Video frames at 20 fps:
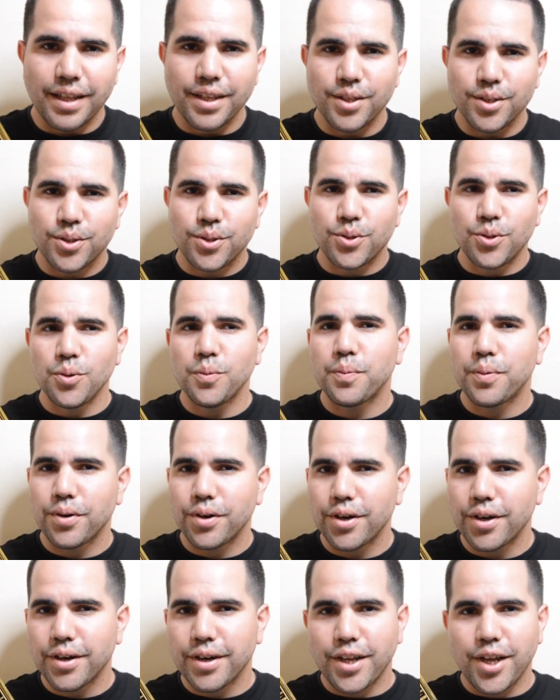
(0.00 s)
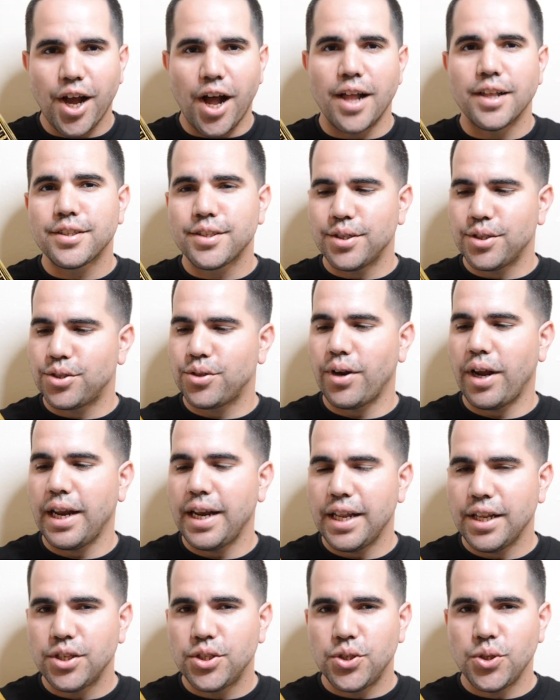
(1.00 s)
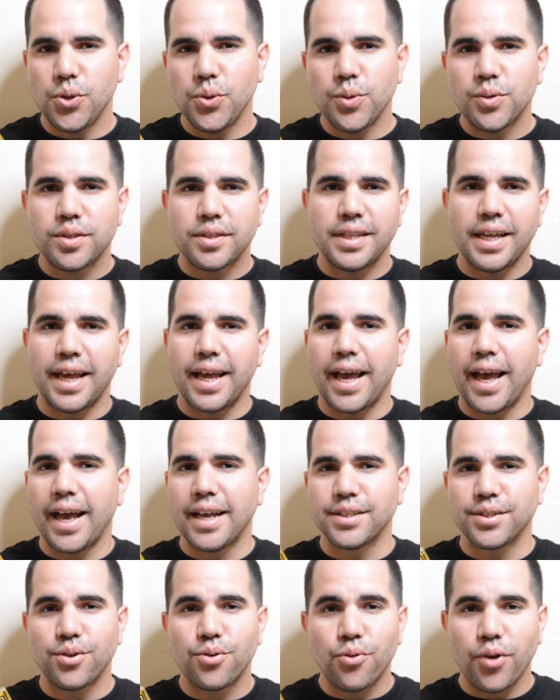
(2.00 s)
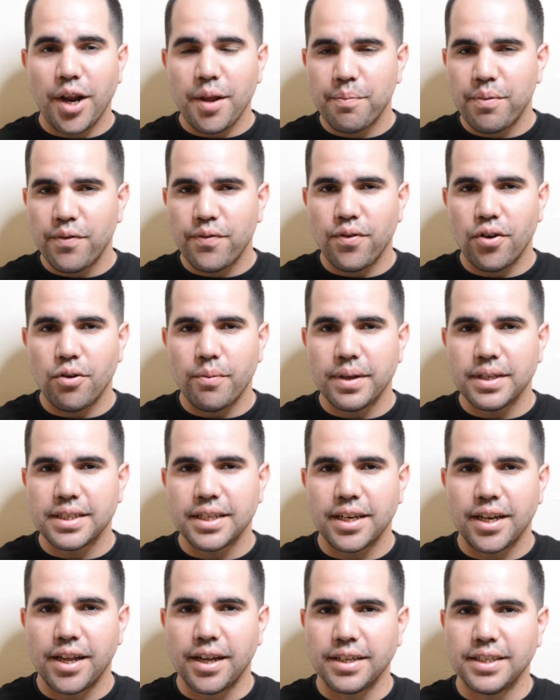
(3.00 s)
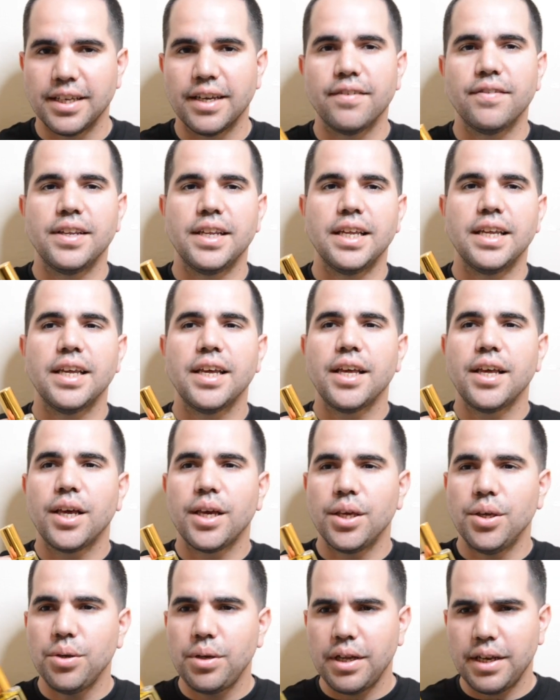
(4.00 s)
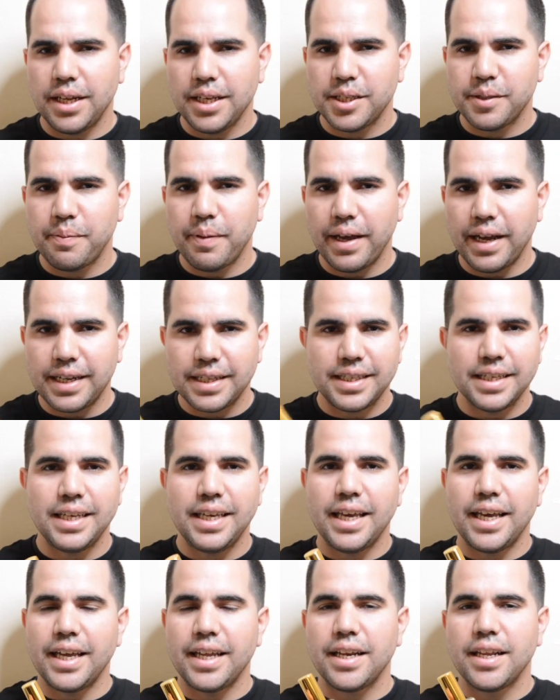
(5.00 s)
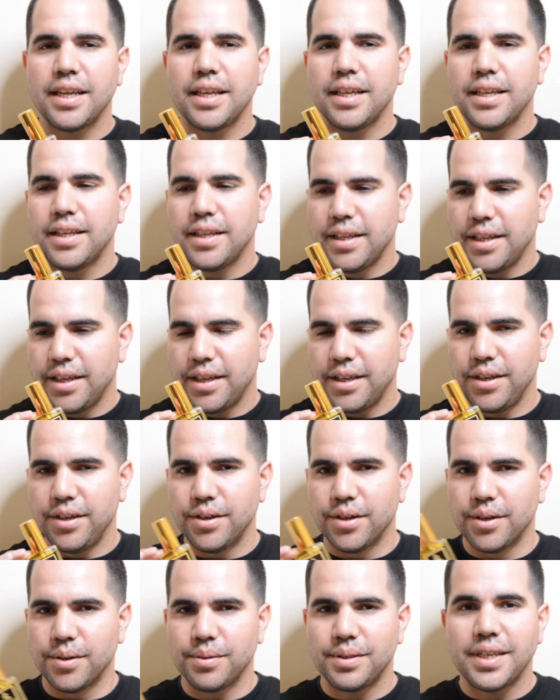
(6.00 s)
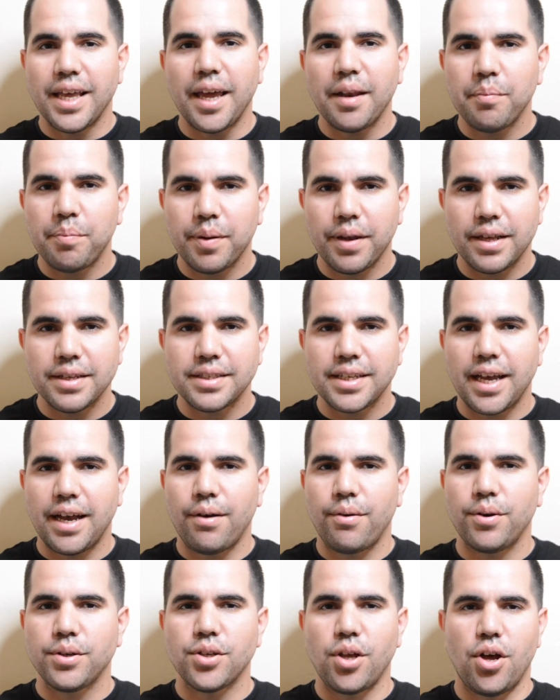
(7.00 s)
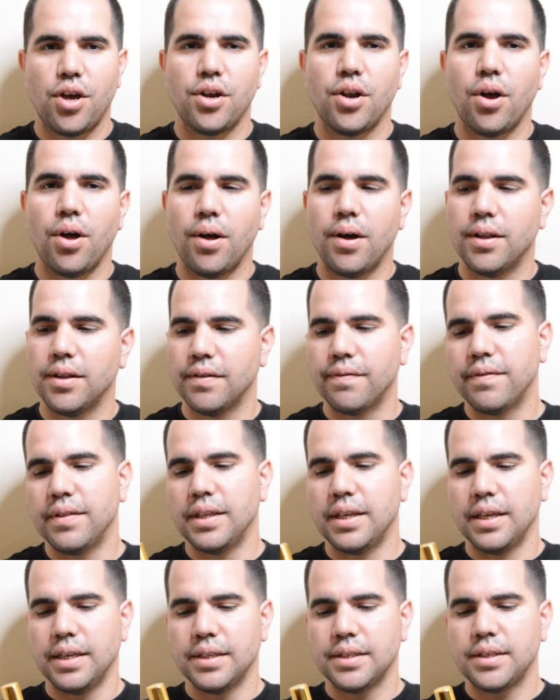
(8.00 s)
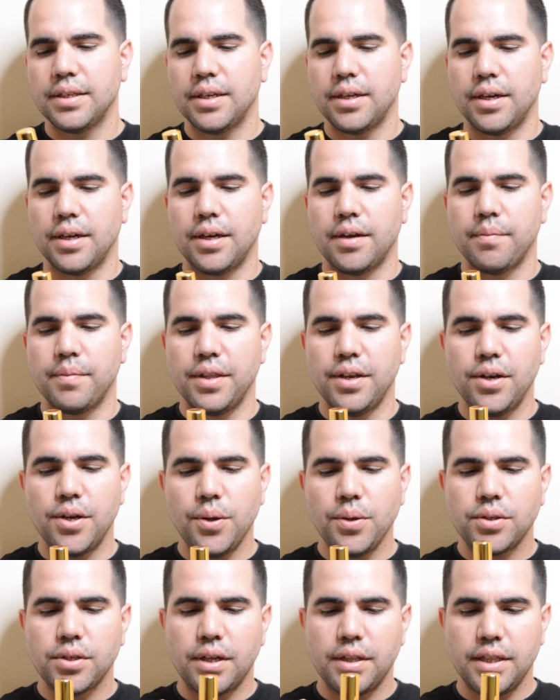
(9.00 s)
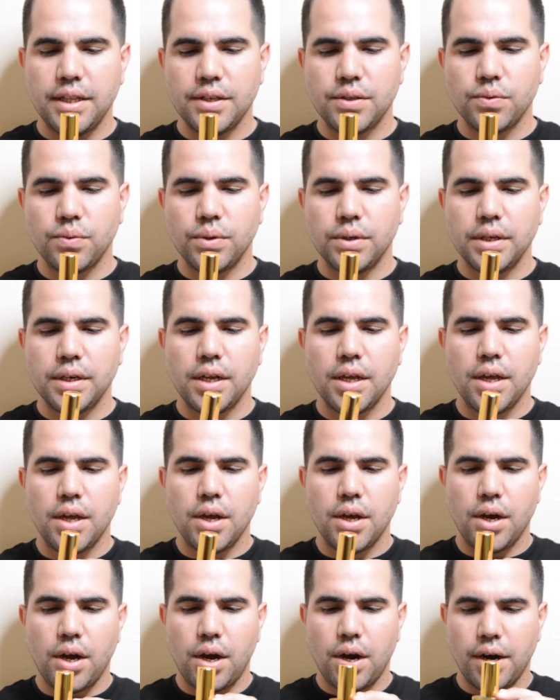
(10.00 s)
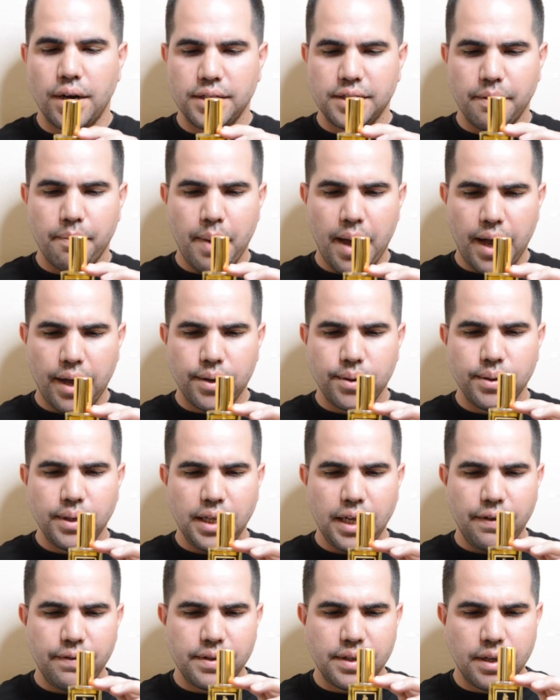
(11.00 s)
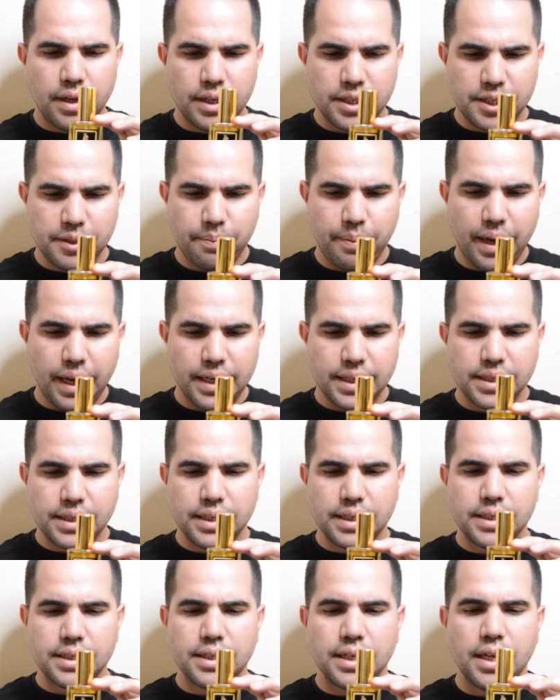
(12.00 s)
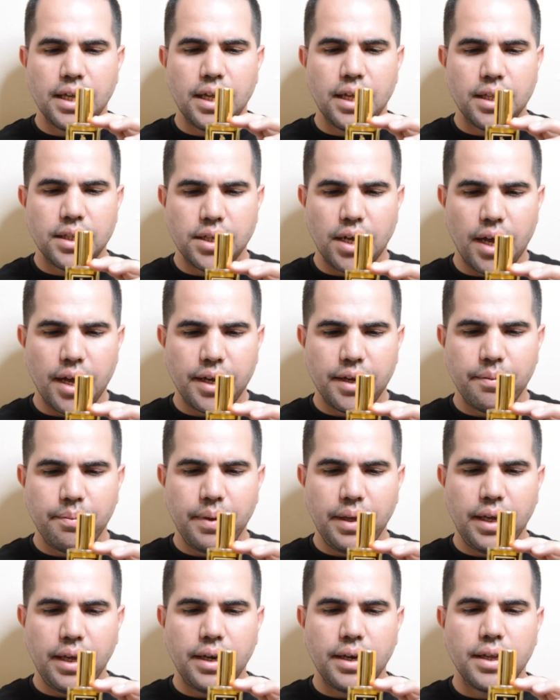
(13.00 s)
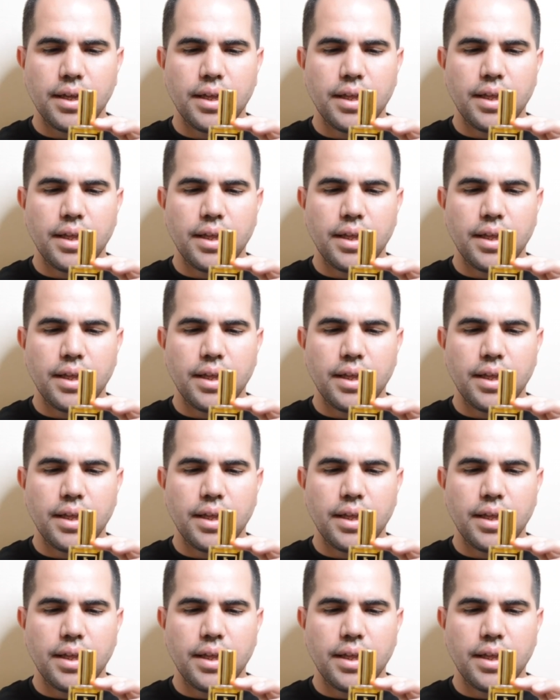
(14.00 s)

super concentrated juice that has great performance and longevity. You can expect to get 10 plus hours on all of these. The notes on this one are tobacco leaves, spices, tonka bean,